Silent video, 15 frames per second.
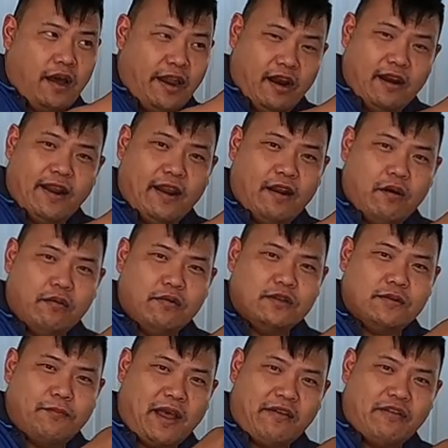airline
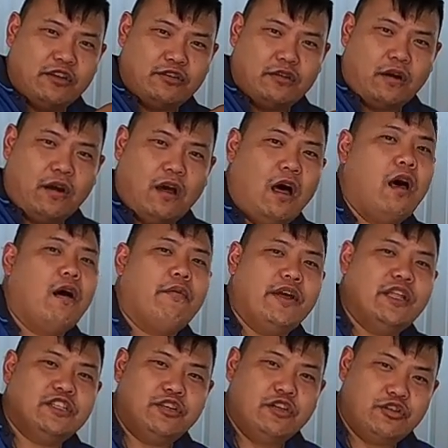hose, back of your truck, all the
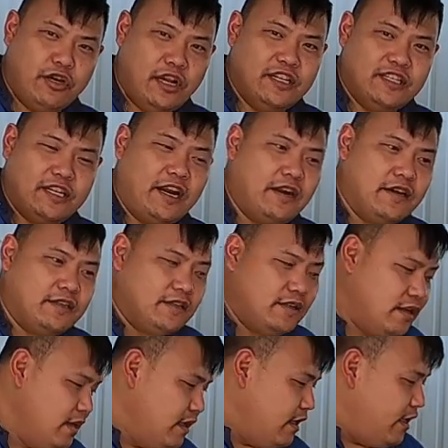way to your trailer tires.
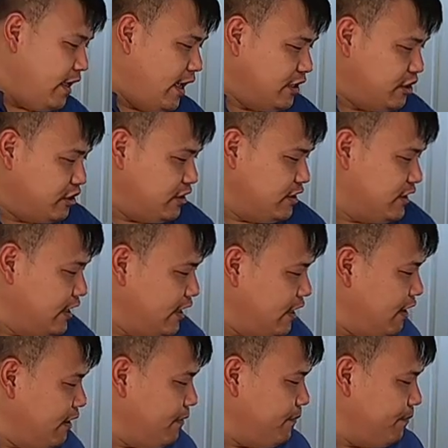As you can
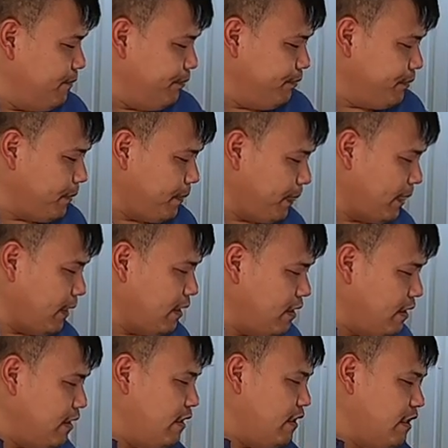see,
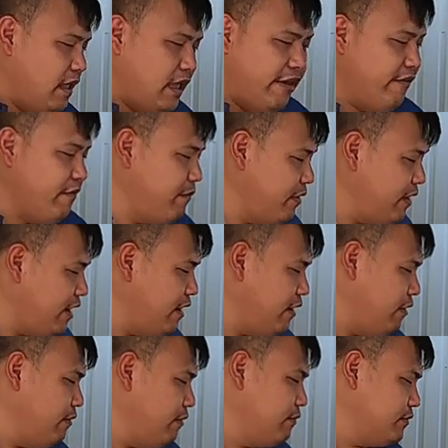everybody
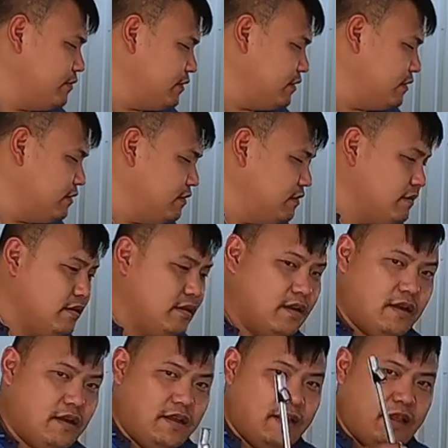knows
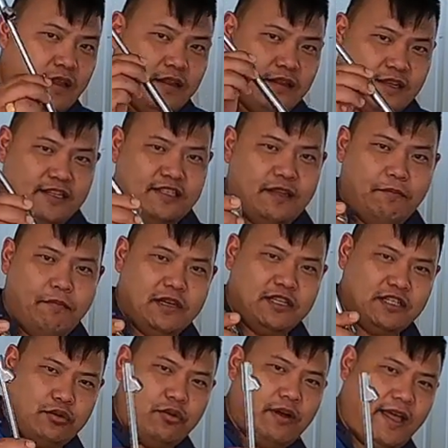this is the
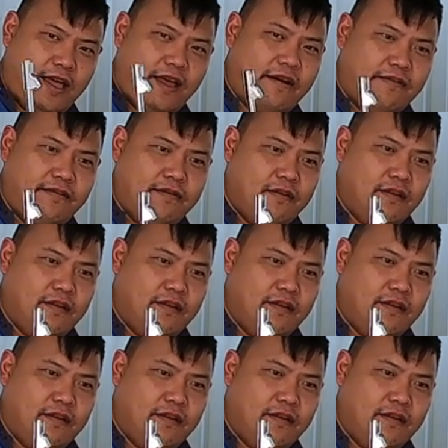must tool to have